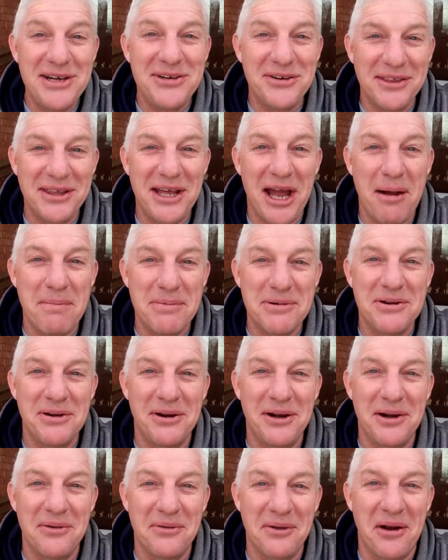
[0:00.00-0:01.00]
took the
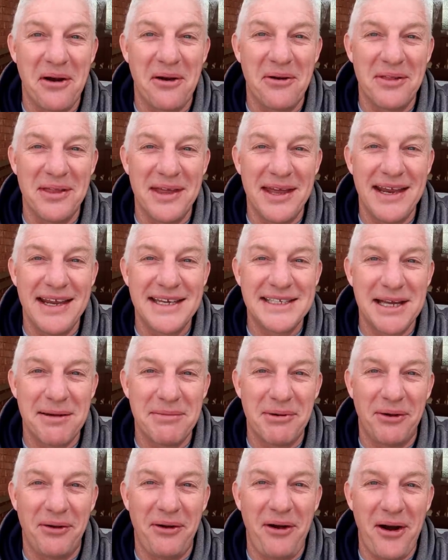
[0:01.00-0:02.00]
opportunity to go to the
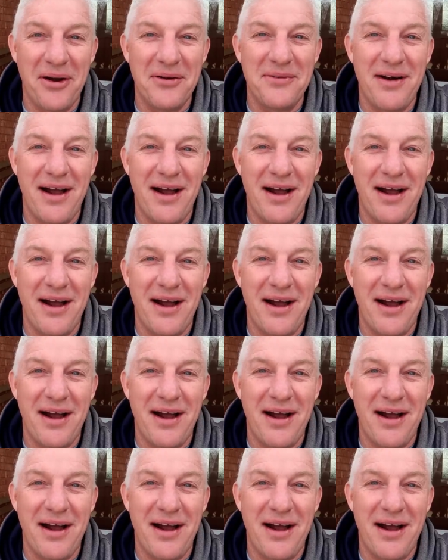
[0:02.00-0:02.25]
Seminole Hard